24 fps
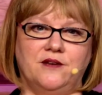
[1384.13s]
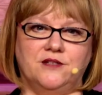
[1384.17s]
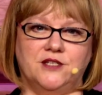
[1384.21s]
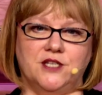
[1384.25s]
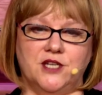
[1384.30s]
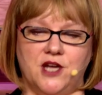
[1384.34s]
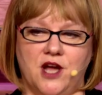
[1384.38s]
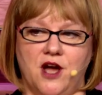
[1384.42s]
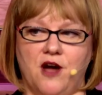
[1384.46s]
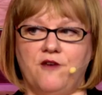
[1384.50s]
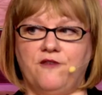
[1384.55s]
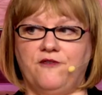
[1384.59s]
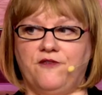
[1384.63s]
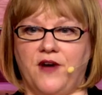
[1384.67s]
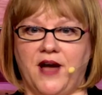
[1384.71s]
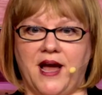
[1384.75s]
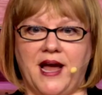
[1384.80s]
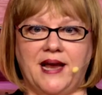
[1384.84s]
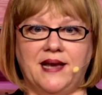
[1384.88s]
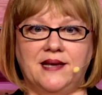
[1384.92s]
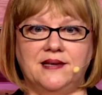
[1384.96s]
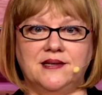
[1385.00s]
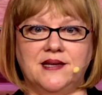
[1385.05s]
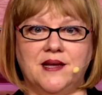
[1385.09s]
to go
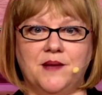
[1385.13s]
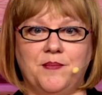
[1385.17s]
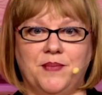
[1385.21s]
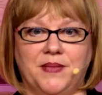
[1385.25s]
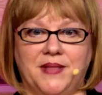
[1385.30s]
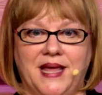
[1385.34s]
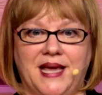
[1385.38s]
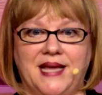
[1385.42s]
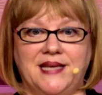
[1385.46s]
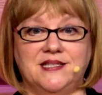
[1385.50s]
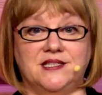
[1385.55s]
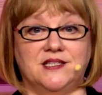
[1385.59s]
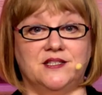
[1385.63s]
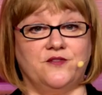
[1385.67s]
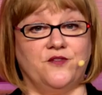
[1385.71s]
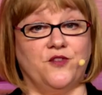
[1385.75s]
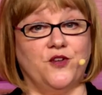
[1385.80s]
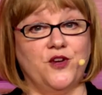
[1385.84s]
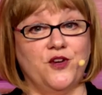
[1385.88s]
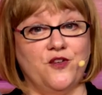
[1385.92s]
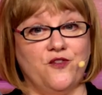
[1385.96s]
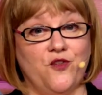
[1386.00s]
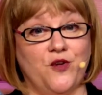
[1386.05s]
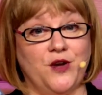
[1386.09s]
find a place for
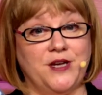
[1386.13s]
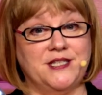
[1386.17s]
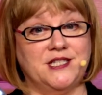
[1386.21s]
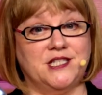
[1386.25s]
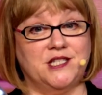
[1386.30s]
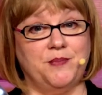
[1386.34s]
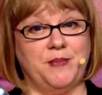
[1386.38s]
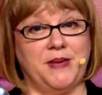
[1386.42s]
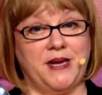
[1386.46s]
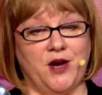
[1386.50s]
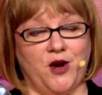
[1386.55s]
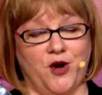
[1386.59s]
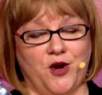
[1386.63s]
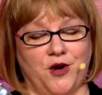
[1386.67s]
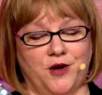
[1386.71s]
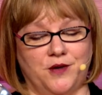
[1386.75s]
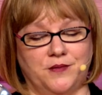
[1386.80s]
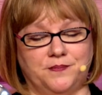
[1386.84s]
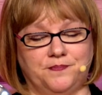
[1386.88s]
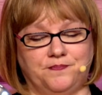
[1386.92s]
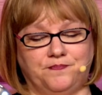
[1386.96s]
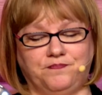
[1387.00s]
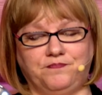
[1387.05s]
your voice to be heard.